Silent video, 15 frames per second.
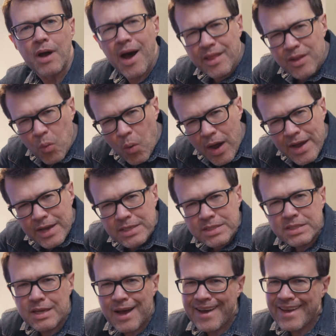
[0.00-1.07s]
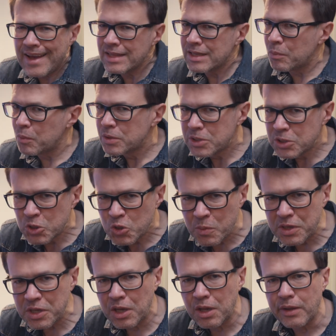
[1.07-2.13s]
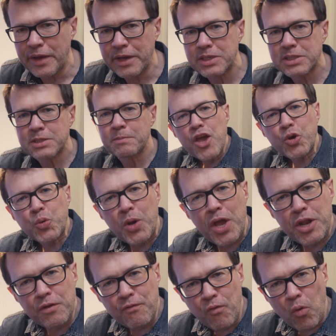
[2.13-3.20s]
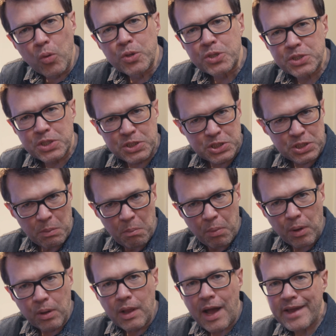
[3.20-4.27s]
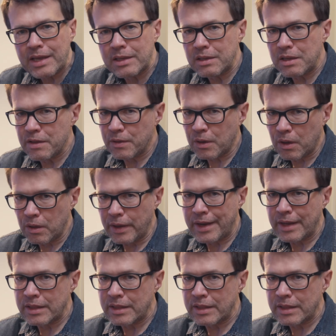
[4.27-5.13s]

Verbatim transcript: Otherwise, I end up with too many clicks. Creating folders is simple. I can either click